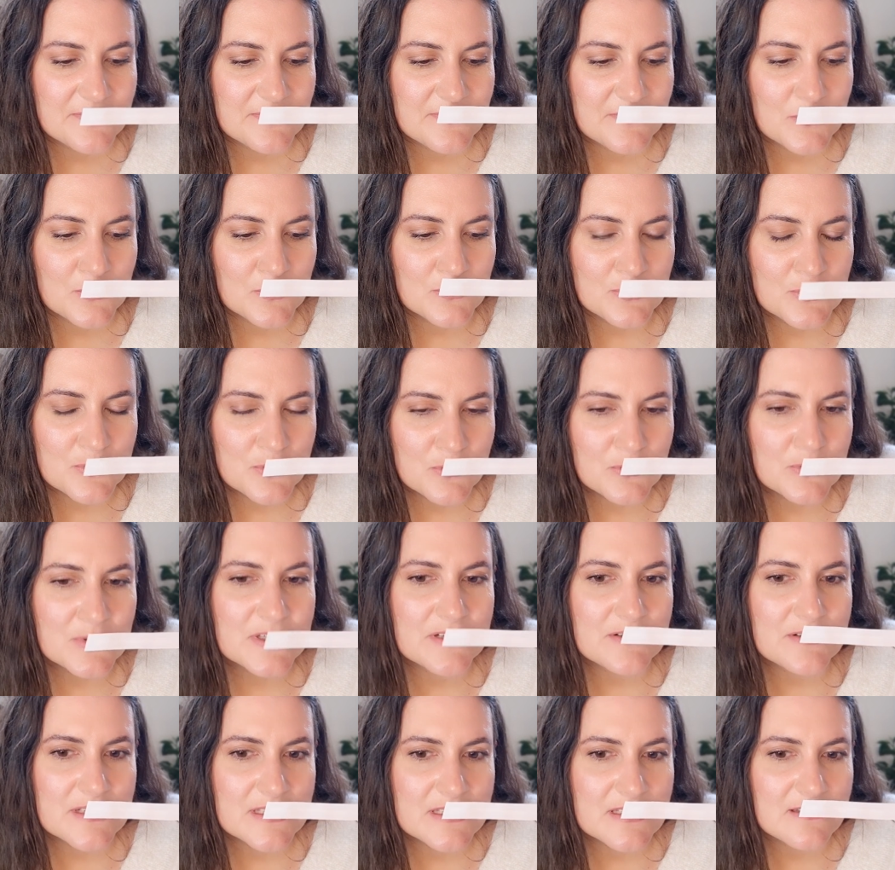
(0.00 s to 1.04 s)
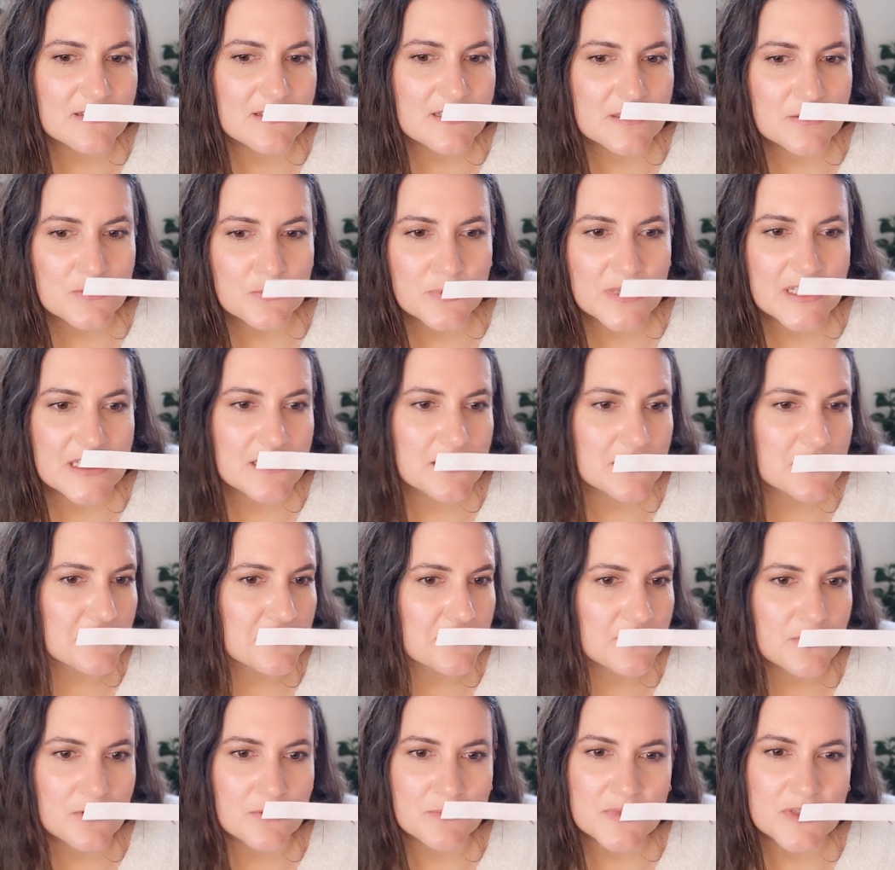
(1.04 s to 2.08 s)
although there is a sweetness
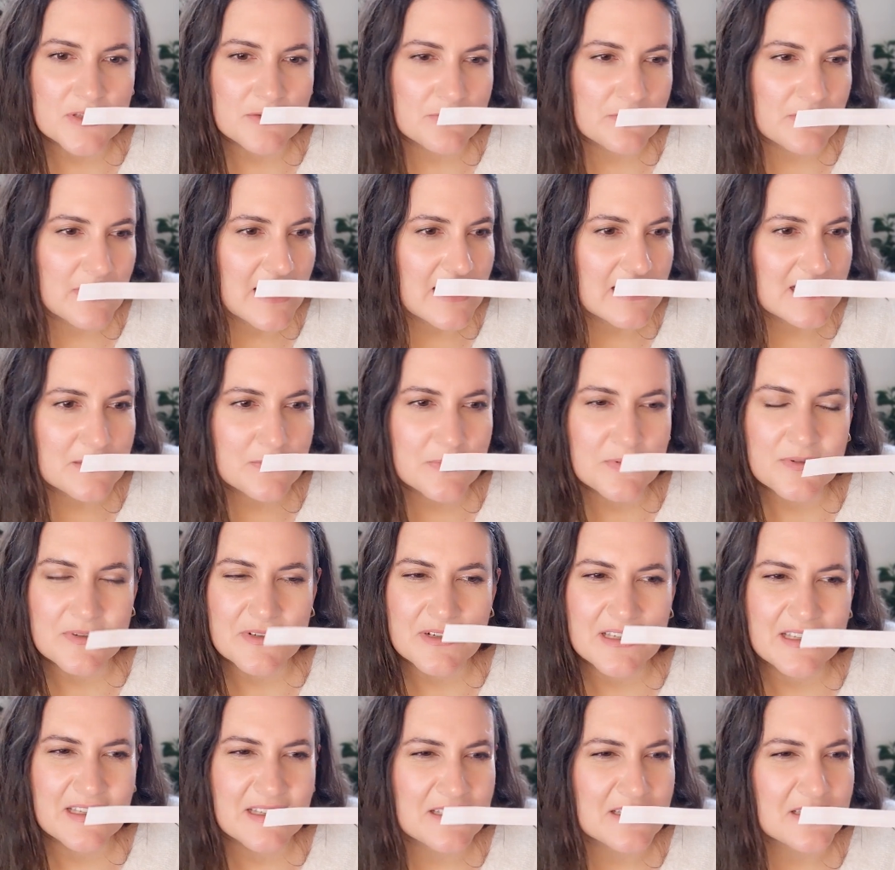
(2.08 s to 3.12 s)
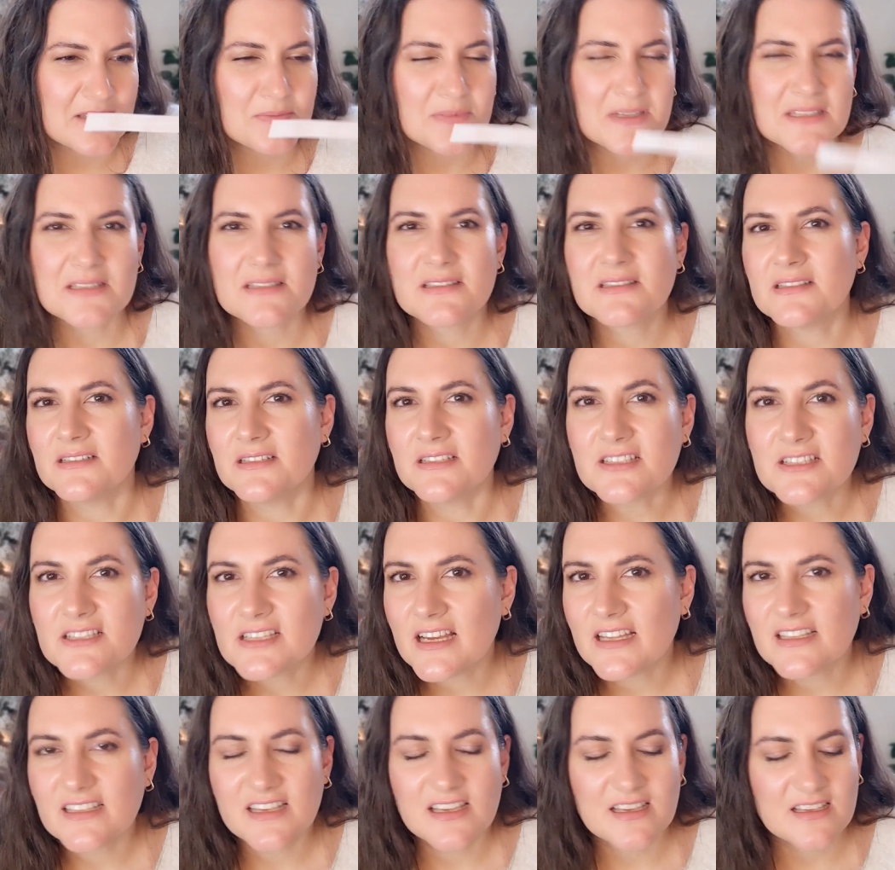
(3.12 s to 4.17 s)
from the raspberry, it's not
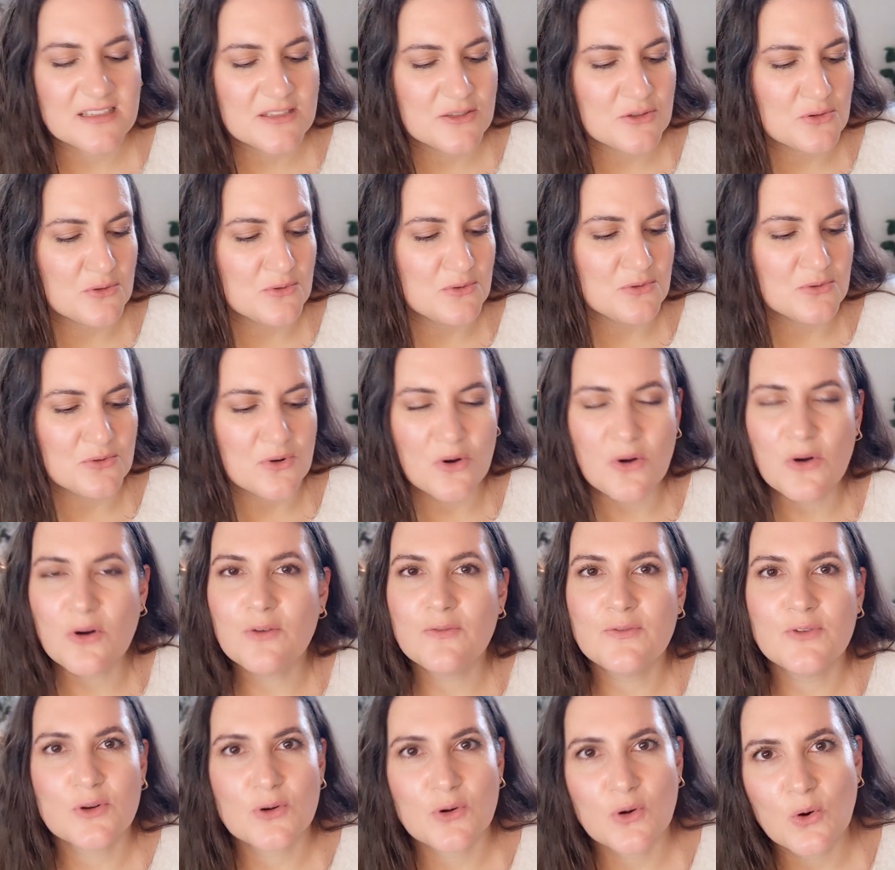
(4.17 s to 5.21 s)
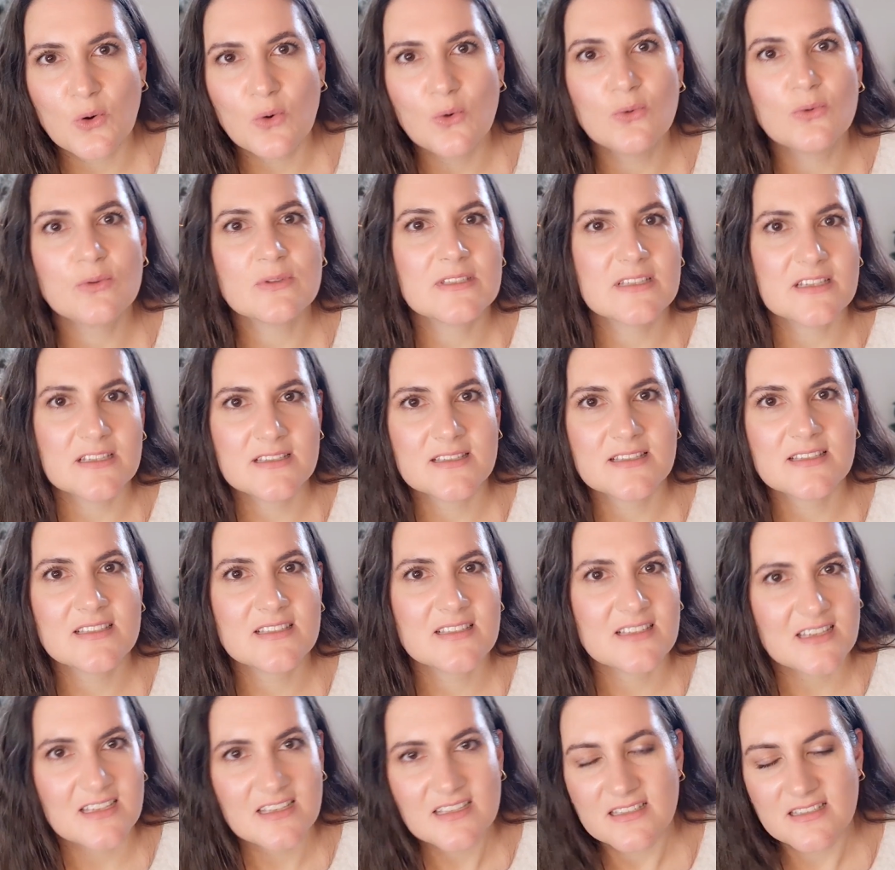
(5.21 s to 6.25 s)
synthetic. So overall, this
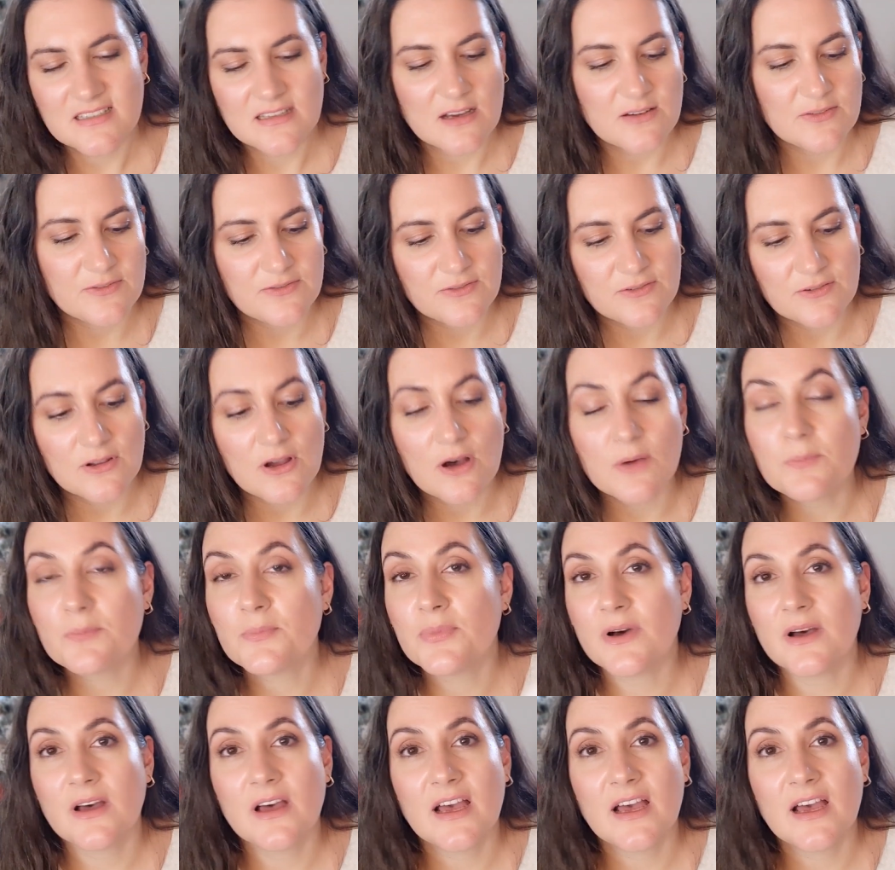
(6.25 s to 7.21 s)
is a flop.